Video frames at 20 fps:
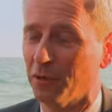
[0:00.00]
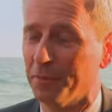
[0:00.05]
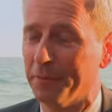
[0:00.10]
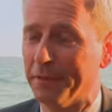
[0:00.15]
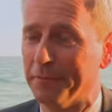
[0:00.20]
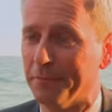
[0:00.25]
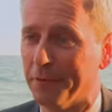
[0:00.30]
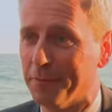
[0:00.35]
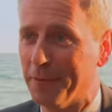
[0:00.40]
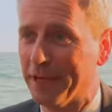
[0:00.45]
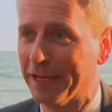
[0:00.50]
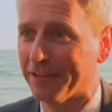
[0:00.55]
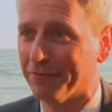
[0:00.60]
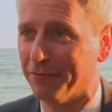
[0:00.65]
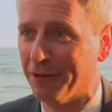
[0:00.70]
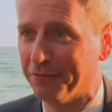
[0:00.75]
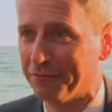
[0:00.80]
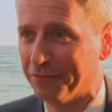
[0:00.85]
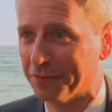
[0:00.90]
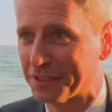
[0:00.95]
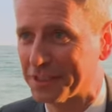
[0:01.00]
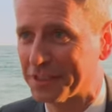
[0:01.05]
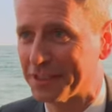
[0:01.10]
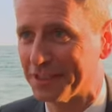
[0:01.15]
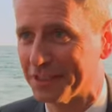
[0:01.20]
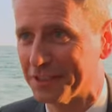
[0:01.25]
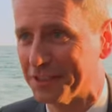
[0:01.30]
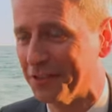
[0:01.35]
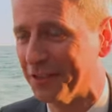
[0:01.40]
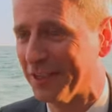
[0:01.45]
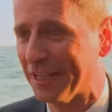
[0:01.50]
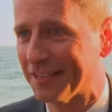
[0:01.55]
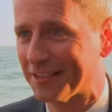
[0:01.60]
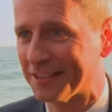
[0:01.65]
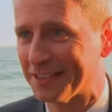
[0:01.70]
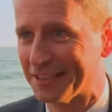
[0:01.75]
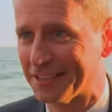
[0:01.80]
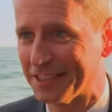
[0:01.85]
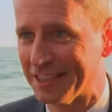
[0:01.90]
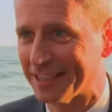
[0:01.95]
of people are making reference to
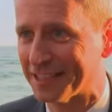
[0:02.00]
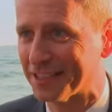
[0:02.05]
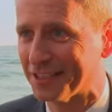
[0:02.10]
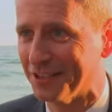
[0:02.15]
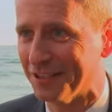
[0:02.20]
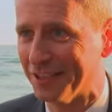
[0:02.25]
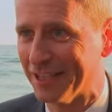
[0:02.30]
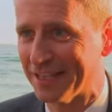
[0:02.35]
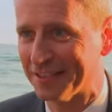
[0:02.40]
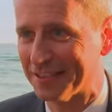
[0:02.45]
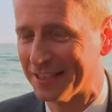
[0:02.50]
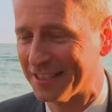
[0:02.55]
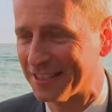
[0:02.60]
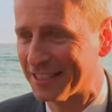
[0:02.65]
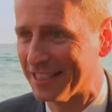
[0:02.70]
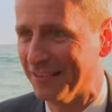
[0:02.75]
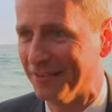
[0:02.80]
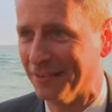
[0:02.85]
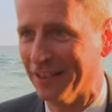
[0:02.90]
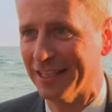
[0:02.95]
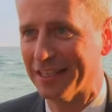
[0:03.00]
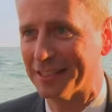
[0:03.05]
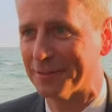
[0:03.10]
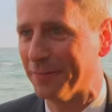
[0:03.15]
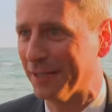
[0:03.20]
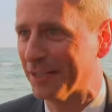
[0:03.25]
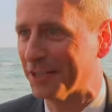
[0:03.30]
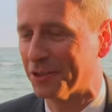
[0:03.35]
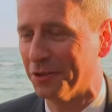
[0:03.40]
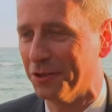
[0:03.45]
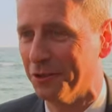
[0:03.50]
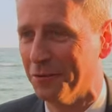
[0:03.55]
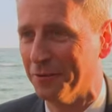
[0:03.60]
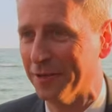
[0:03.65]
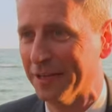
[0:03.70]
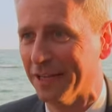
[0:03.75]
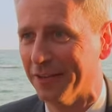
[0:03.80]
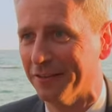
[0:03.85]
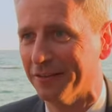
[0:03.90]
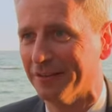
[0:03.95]
2006, 2007. Let's make sure we
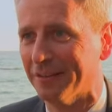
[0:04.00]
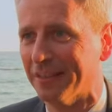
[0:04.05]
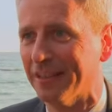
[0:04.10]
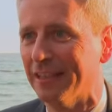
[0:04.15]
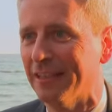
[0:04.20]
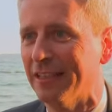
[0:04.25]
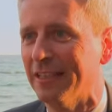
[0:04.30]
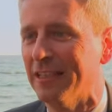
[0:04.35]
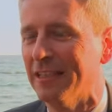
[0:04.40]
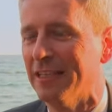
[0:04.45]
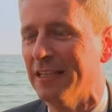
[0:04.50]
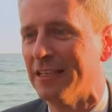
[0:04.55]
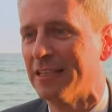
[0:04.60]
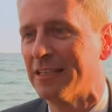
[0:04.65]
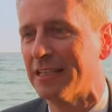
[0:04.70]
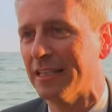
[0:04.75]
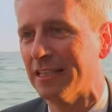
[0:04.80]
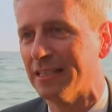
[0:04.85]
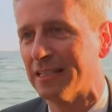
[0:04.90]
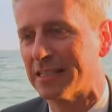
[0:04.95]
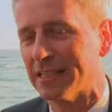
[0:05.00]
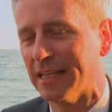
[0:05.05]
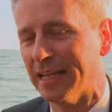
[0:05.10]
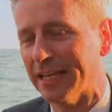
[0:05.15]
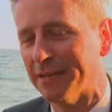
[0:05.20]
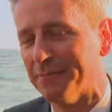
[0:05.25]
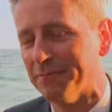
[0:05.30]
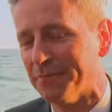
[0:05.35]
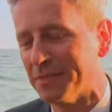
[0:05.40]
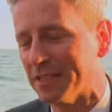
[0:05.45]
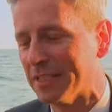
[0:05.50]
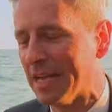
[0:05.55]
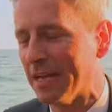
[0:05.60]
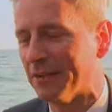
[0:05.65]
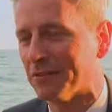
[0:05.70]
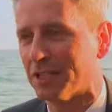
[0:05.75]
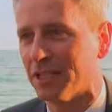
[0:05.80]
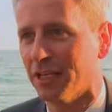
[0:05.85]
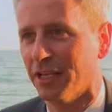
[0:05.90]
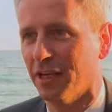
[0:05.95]
don't see the same
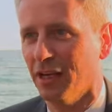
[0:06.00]
downturn